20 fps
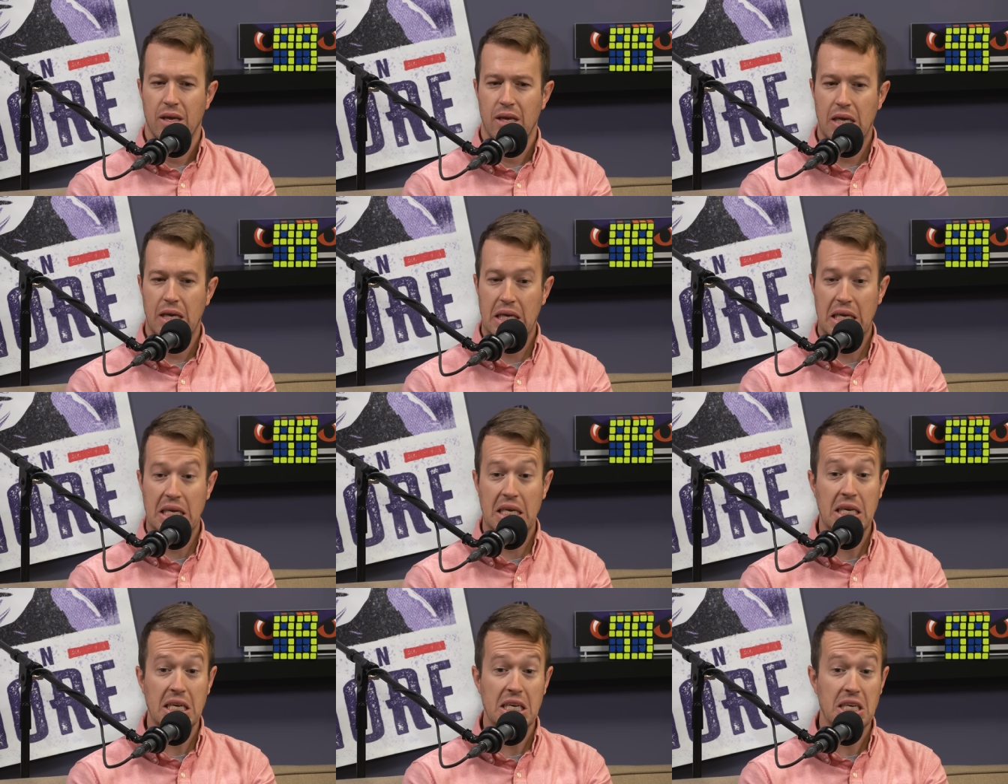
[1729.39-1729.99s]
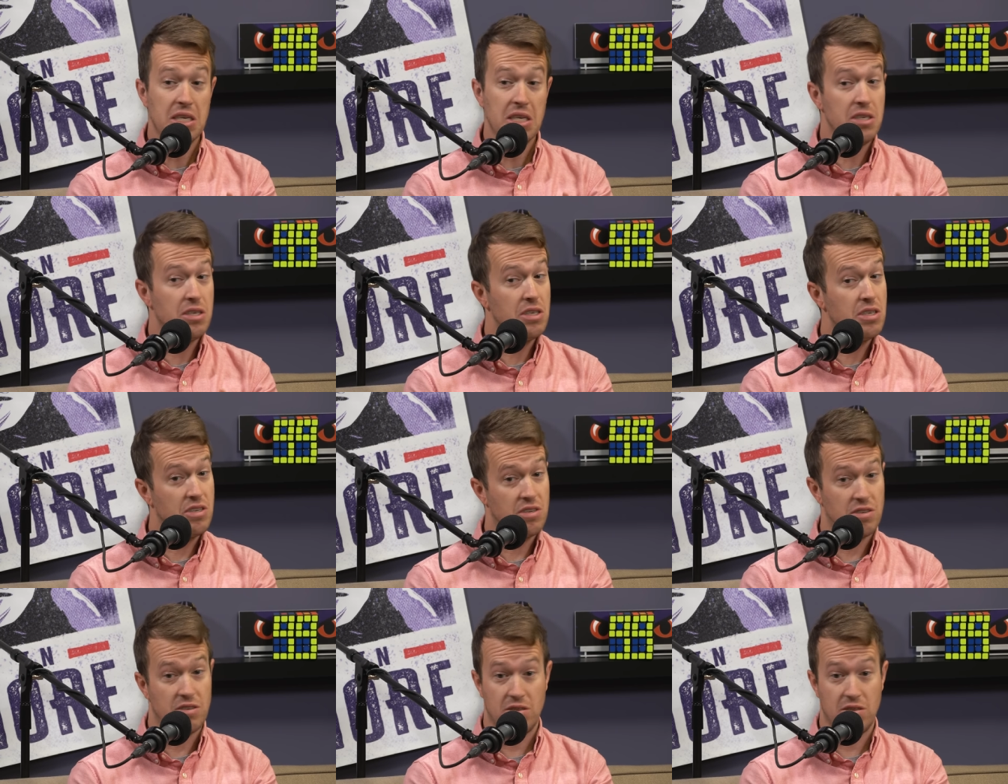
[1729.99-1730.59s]

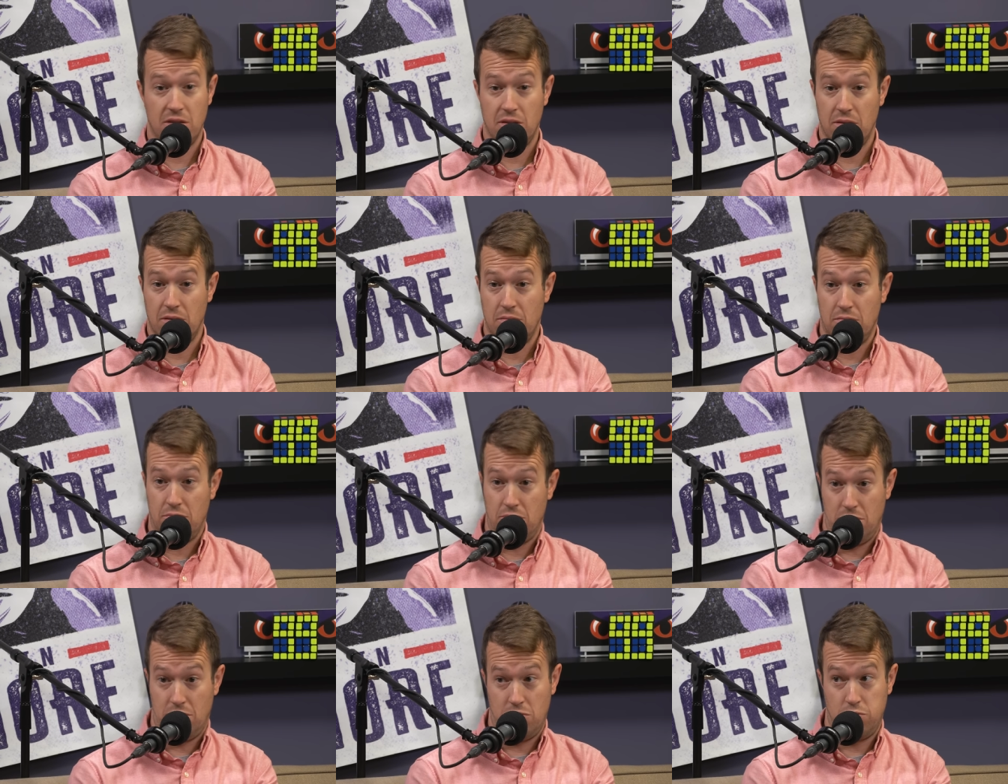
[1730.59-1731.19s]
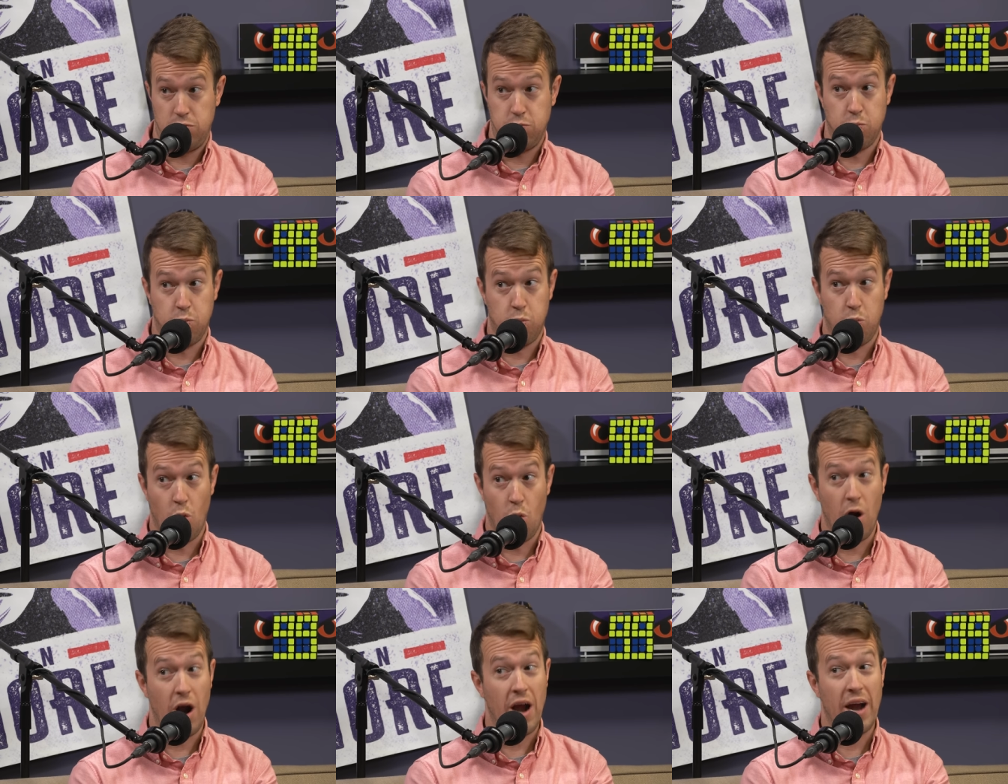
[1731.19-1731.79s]
he's
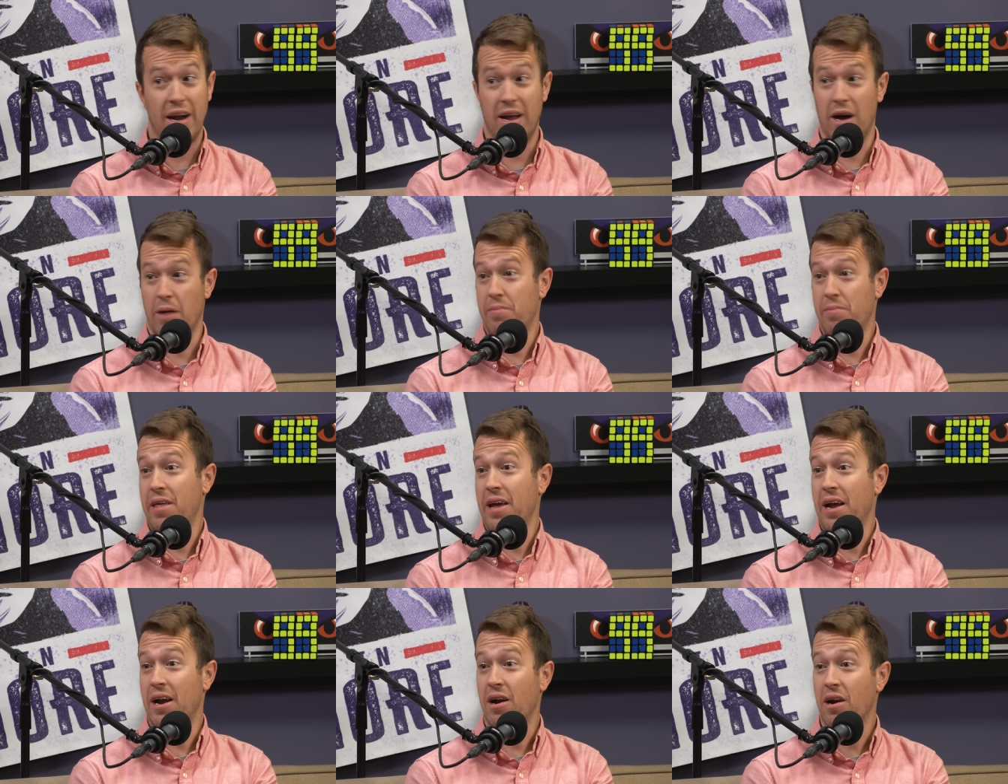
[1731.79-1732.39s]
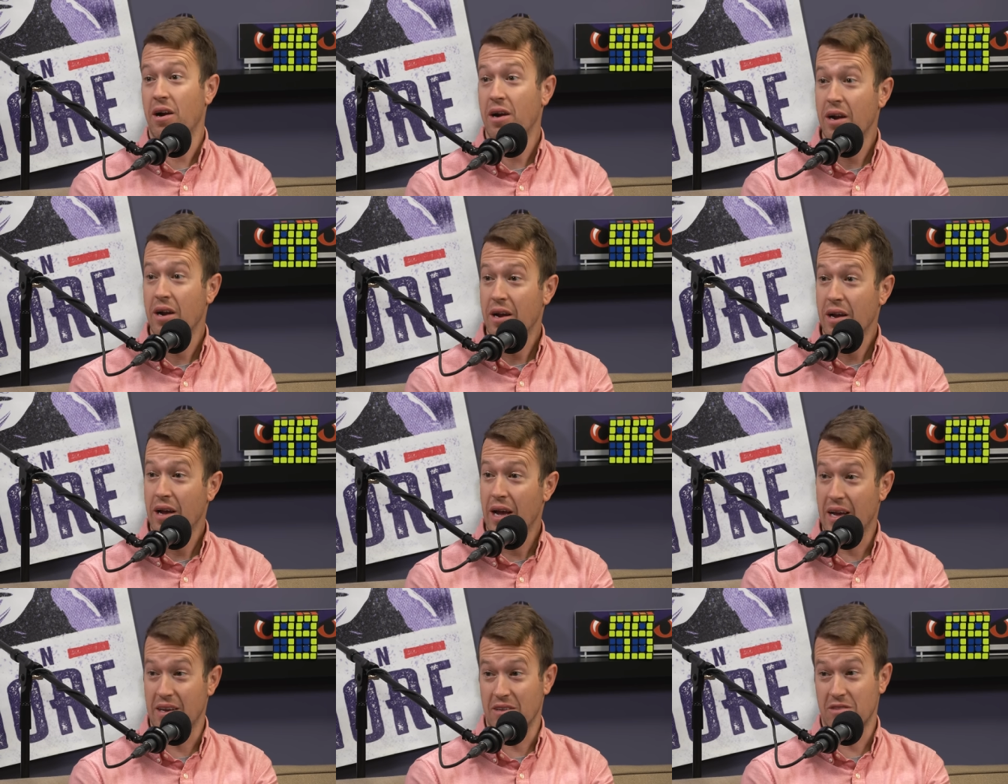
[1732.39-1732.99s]
right up there
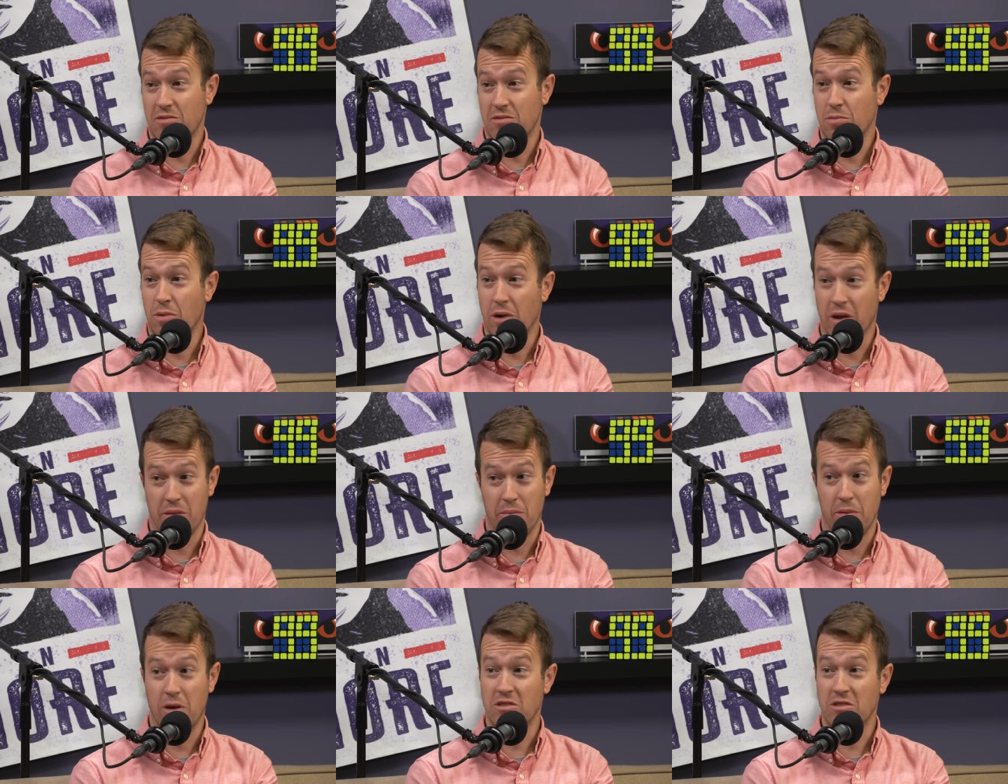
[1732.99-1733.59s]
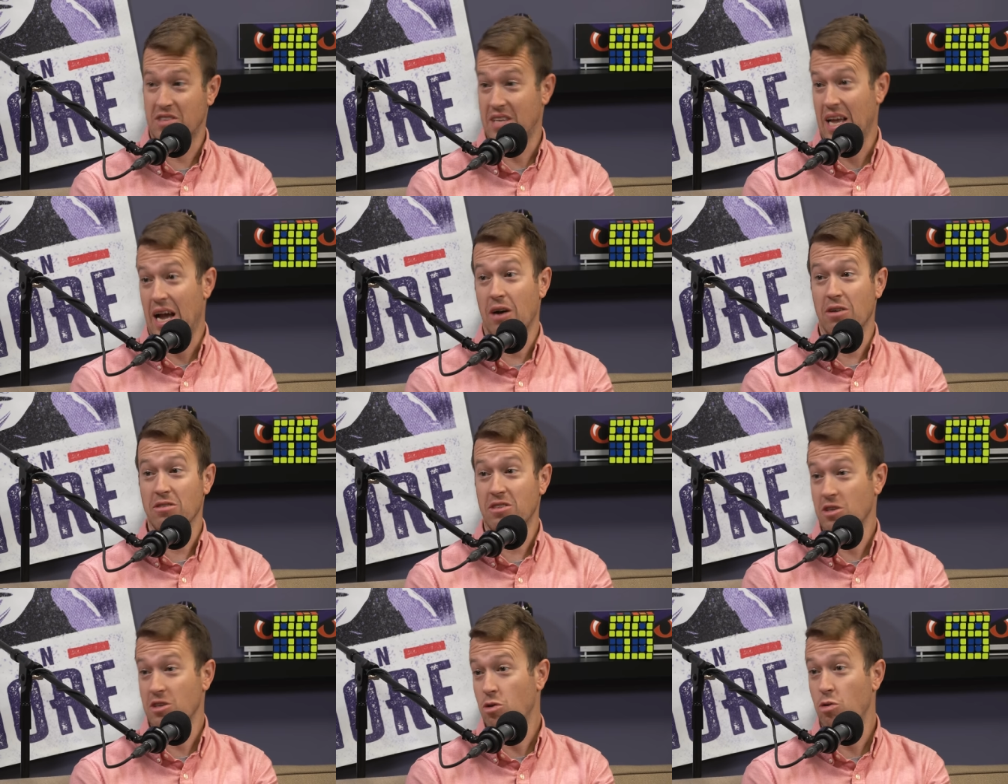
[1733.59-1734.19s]
as one of the most
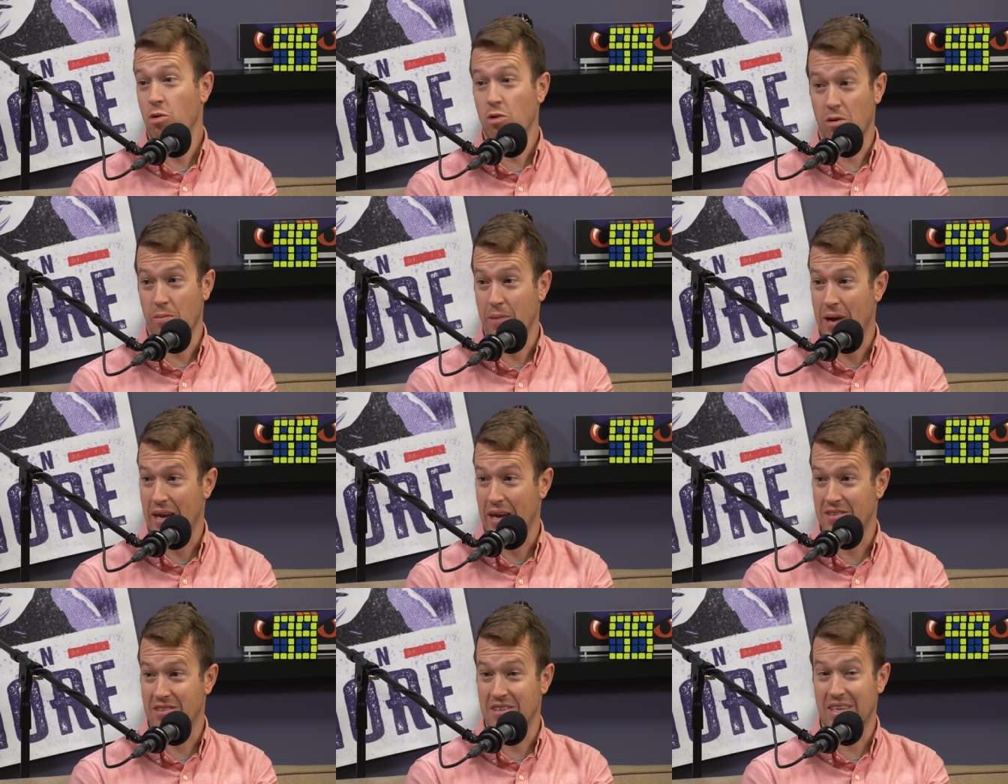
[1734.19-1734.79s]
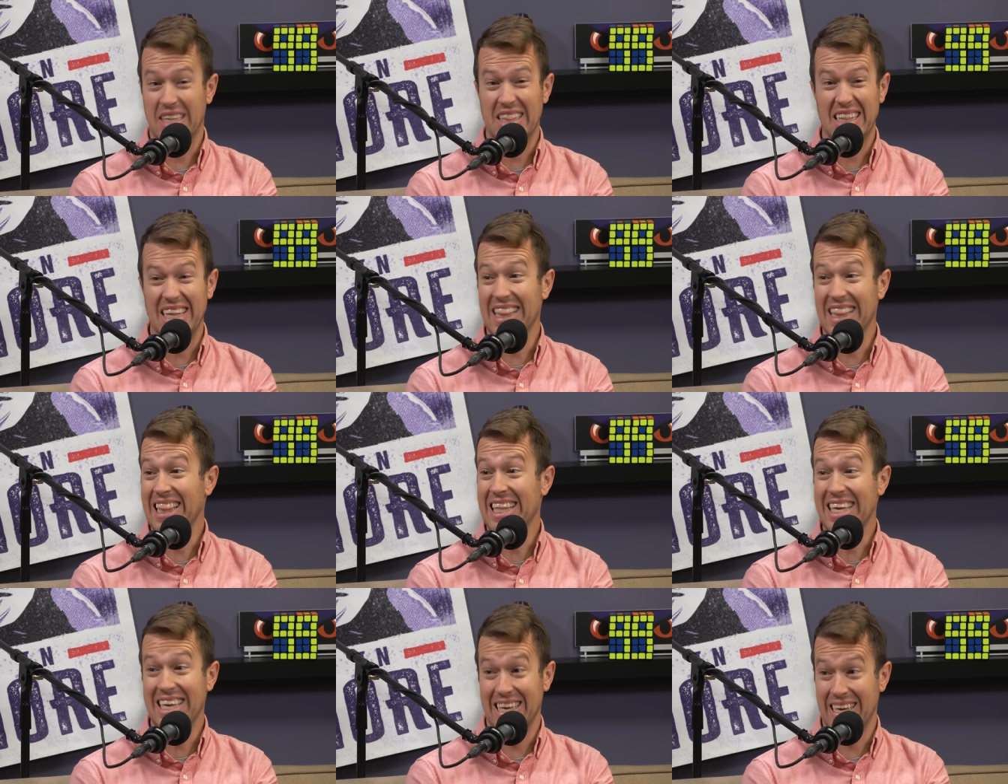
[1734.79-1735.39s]
talented quarterbacks in the
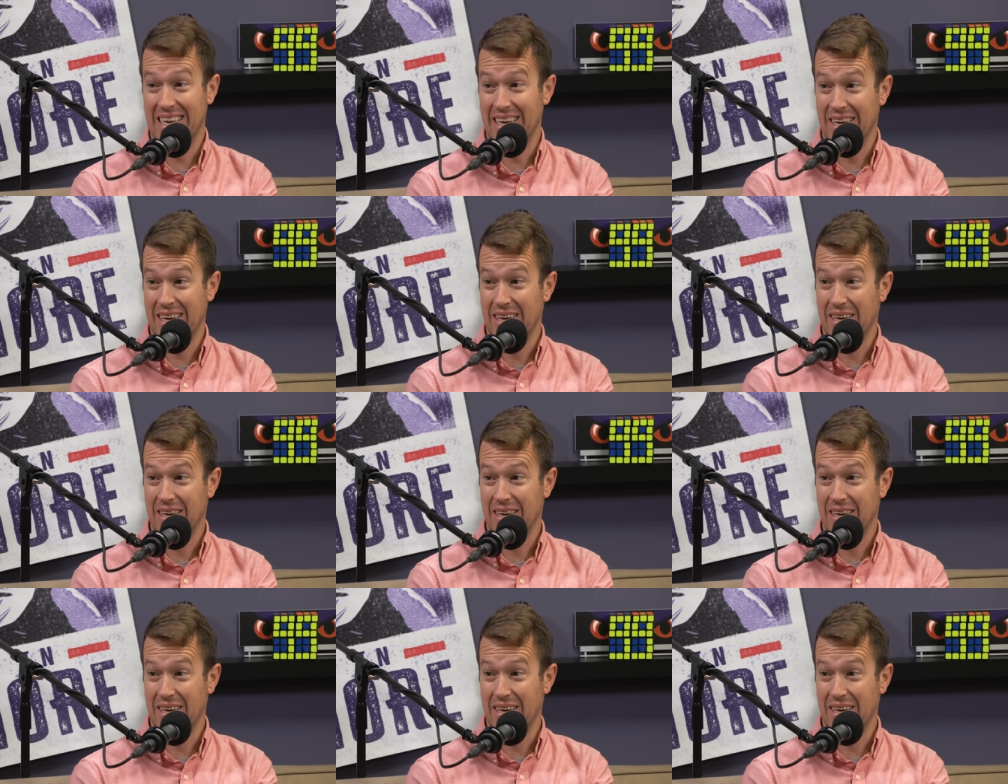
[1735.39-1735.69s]
league.